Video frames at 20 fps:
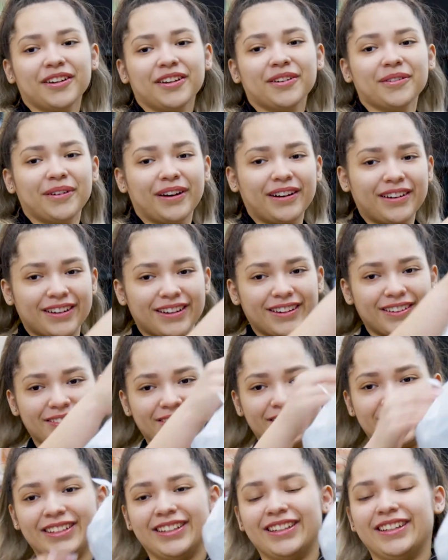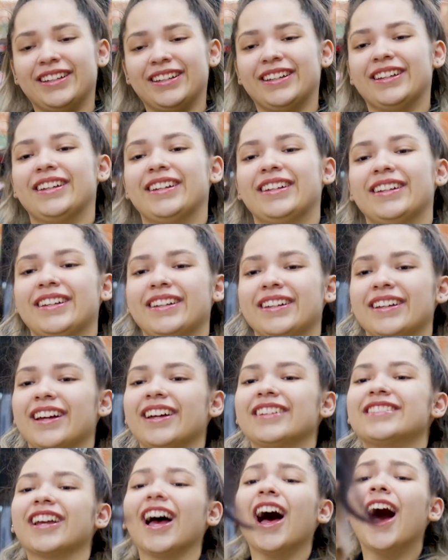If you have concerns,
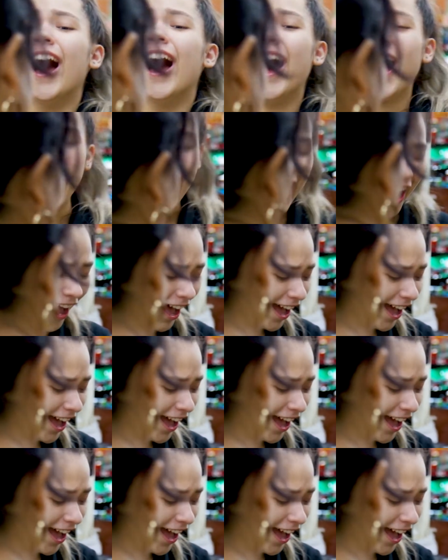please keep your